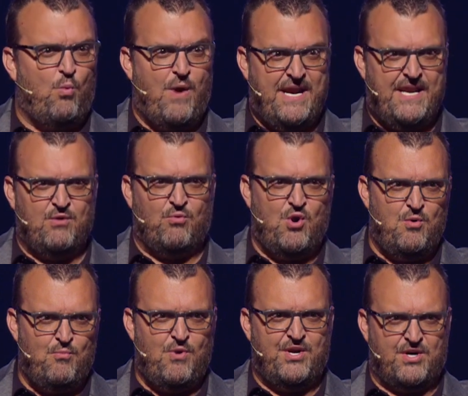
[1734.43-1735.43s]
waiting
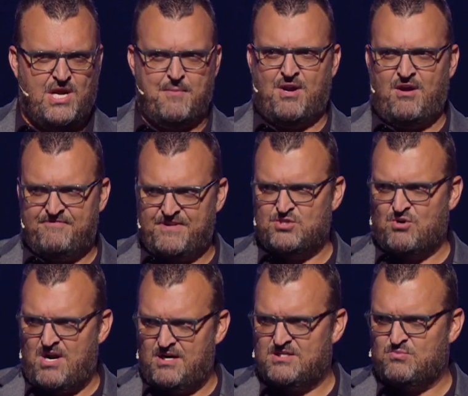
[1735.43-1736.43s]
room while you're coming off the
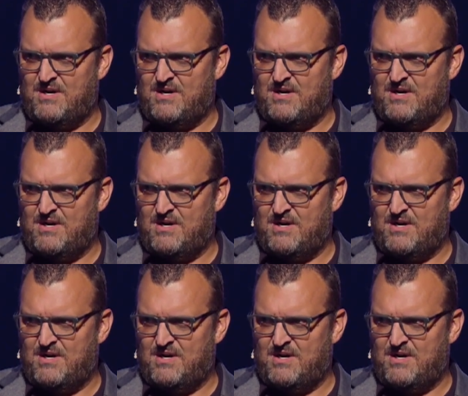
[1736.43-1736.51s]
drugs,